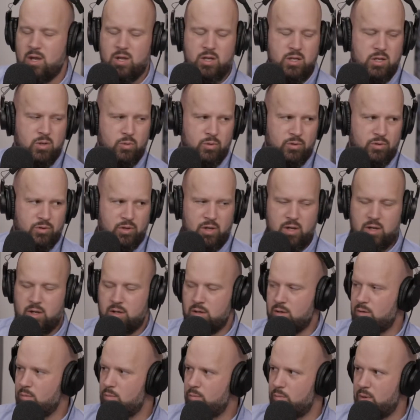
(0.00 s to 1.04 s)
You were
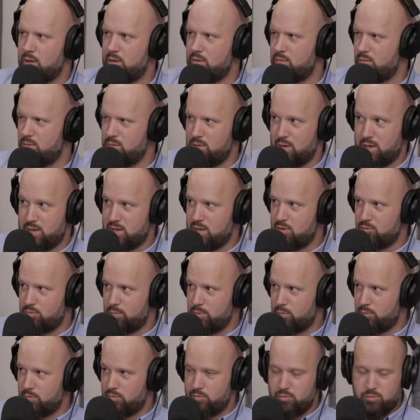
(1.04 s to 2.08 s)
saying, but I can't
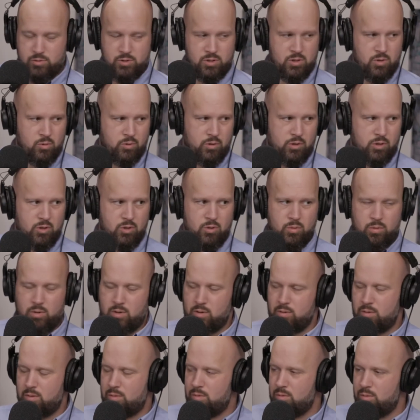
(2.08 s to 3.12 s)
remember if it was you or you,
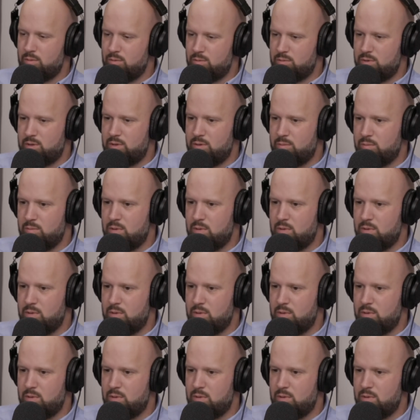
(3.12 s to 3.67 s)
the